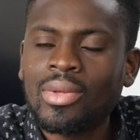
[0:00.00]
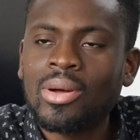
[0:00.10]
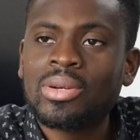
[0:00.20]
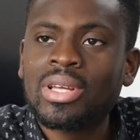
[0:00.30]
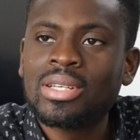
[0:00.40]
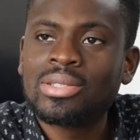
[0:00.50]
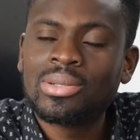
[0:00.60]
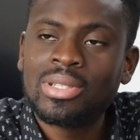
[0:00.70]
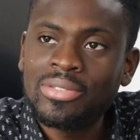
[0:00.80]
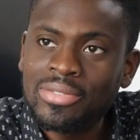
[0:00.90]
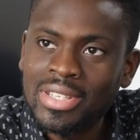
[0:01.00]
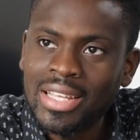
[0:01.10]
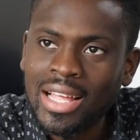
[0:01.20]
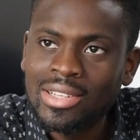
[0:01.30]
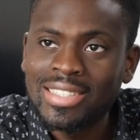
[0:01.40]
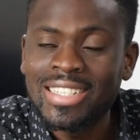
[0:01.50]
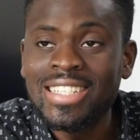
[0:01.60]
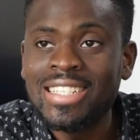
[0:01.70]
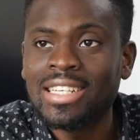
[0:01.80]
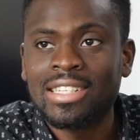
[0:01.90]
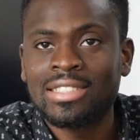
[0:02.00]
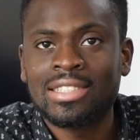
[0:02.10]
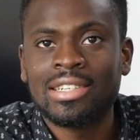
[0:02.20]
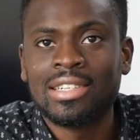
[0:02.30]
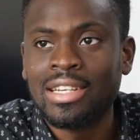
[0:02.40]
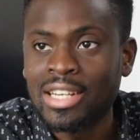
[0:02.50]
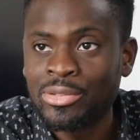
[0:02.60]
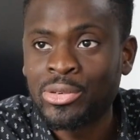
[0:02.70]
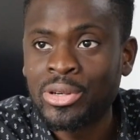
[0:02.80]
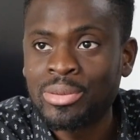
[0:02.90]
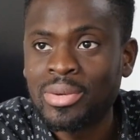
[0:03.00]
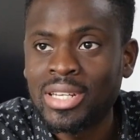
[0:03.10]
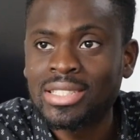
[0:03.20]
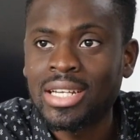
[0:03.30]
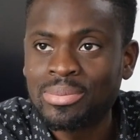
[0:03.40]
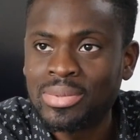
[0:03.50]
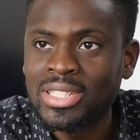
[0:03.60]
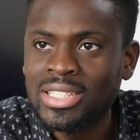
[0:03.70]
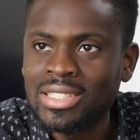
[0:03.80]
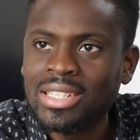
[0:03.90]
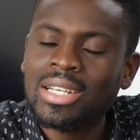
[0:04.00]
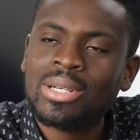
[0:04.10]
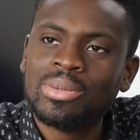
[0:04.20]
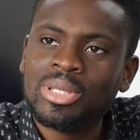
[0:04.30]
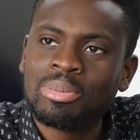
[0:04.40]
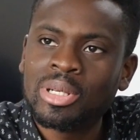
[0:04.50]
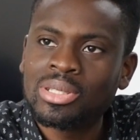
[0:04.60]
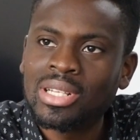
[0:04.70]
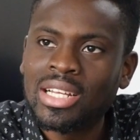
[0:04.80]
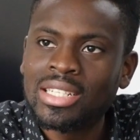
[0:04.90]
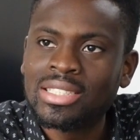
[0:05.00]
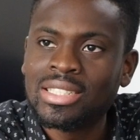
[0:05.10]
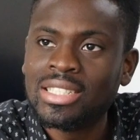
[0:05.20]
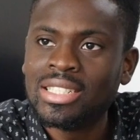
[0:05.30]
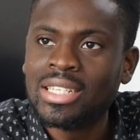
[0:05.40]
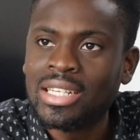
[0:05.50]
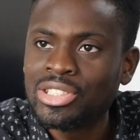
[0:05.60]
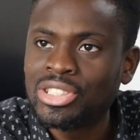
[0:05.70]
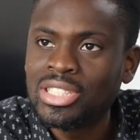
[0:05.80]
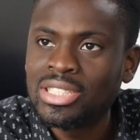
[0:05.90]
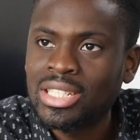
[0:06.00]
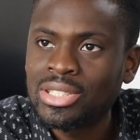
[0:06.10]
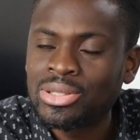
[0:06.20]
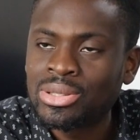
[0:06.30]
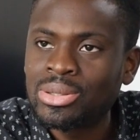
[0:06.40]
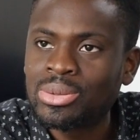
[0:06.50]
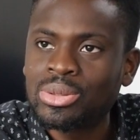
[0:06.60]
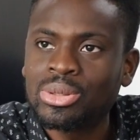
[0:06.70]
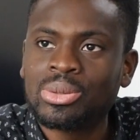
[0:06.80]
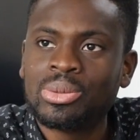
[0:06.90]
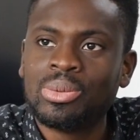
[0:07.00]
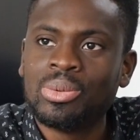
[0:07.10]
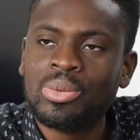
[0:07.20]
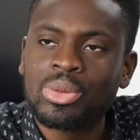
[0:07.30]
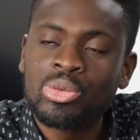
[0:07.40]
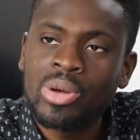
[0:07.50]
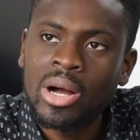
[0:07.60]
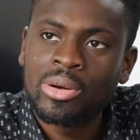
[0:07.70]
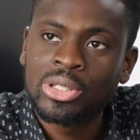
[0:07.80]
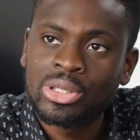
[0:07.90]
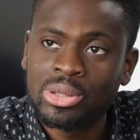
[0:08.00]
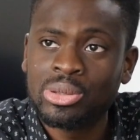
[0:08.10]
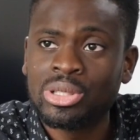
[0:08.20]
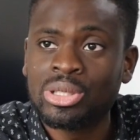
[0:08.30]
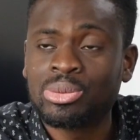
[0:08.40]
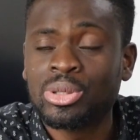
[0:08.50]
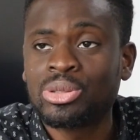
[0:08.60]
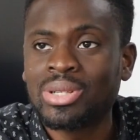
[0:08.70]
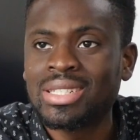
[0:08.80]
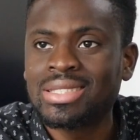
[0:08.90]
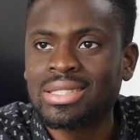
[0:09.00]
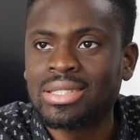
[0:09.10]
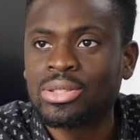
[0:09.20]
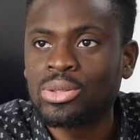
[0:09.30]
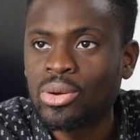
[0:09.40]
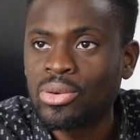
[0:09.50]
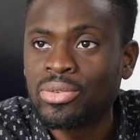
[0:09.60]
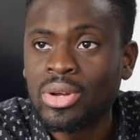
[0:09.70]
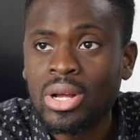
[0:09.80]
Okay, so LiFi-Led is an Ivorian-based company. We specialize in the energy sector. So through our solutions, we're trying to solve